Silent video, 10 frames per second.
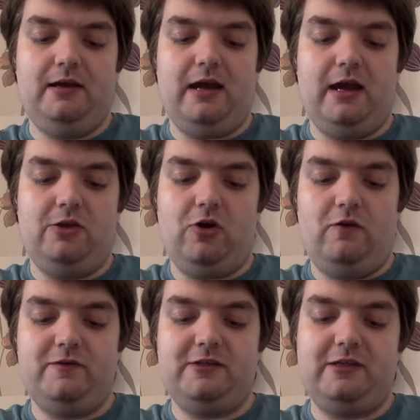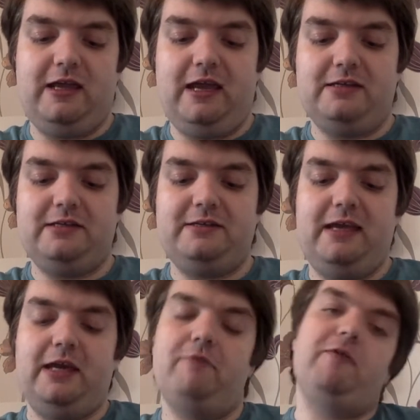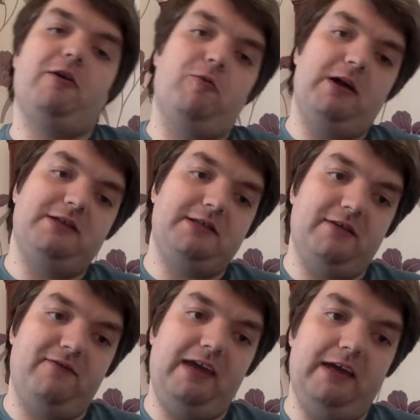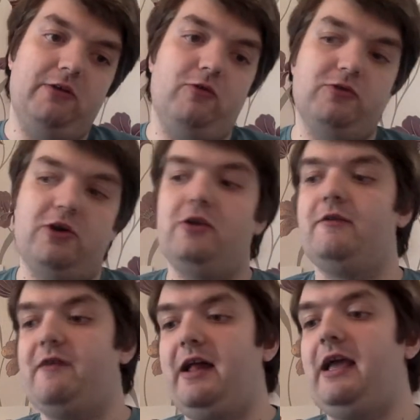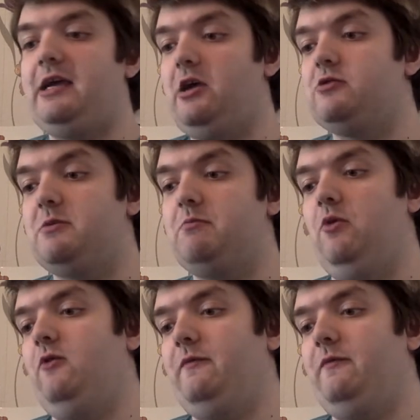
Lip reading: And obviously, as I say, you can request a vegan alternative. I like using both,